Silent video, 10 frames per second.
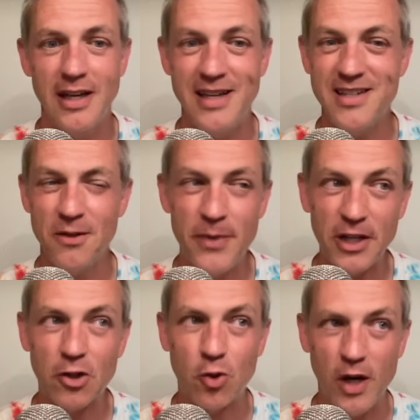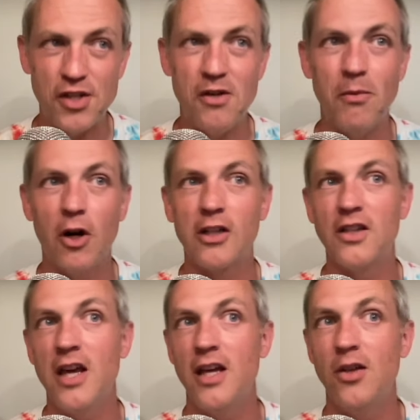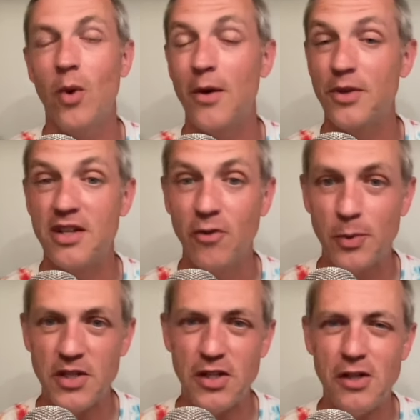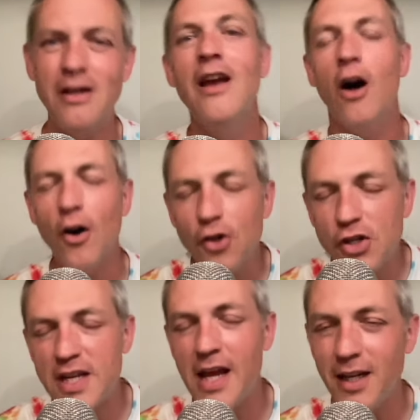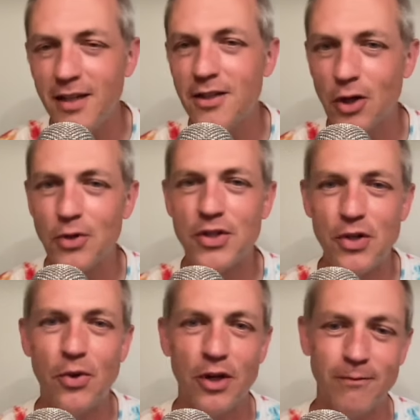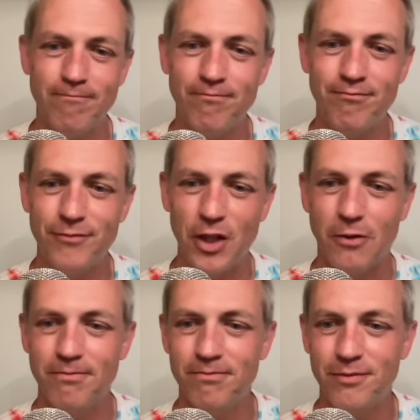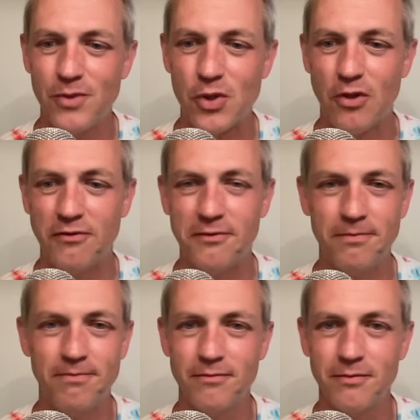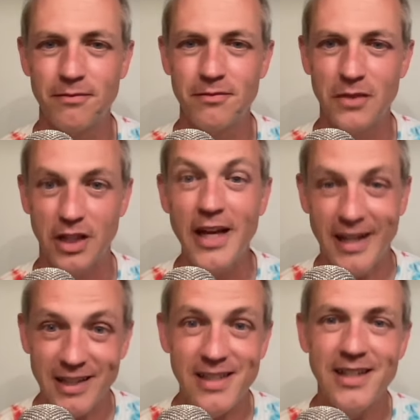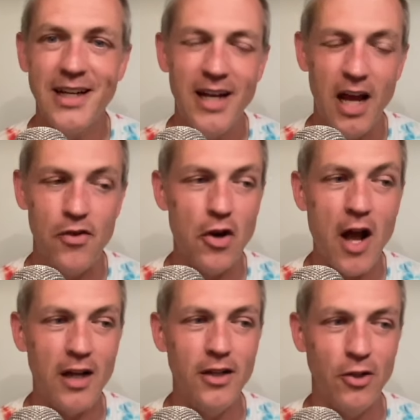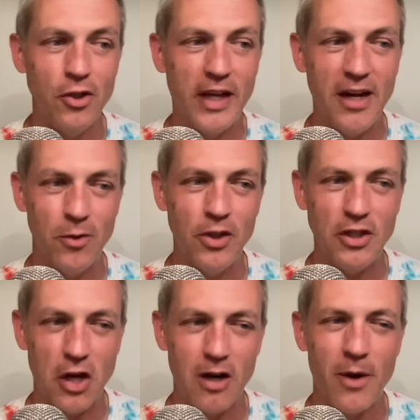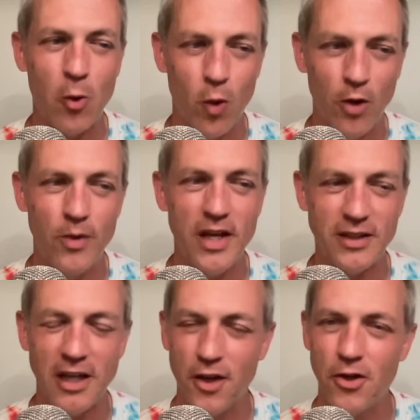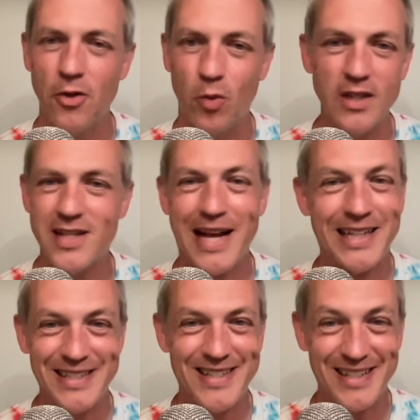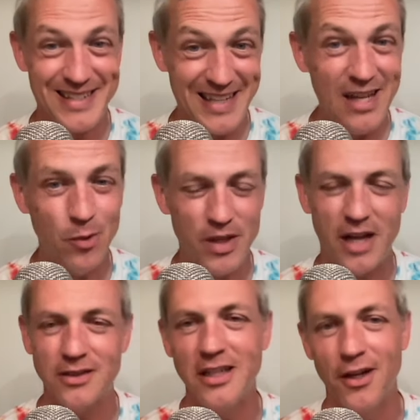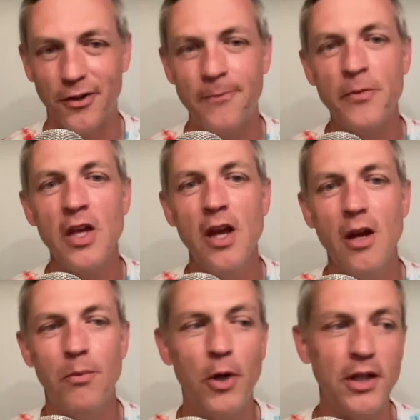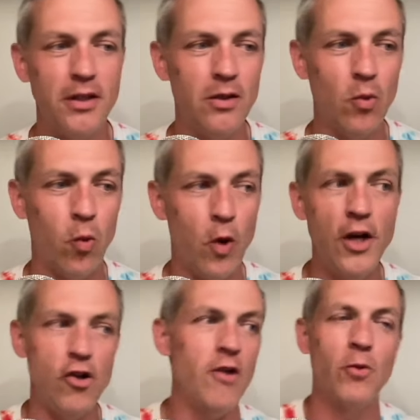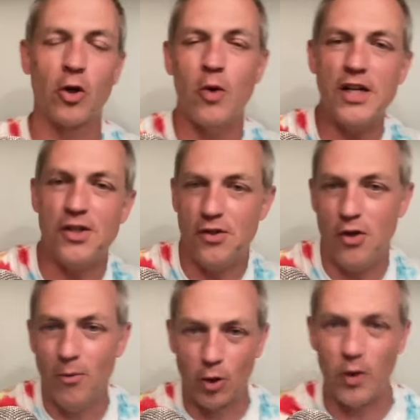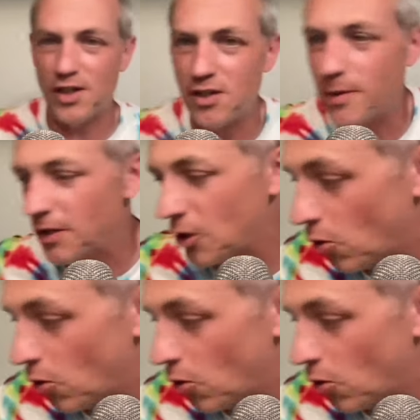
Is it a bigger question mark than the wide receiver position? Understanding that those two are, you know, sort of linked and they're not, you know, you can't really talk about one without the other and one's not going to succeed without the other. But where do you have more questions? Do you have more questions about the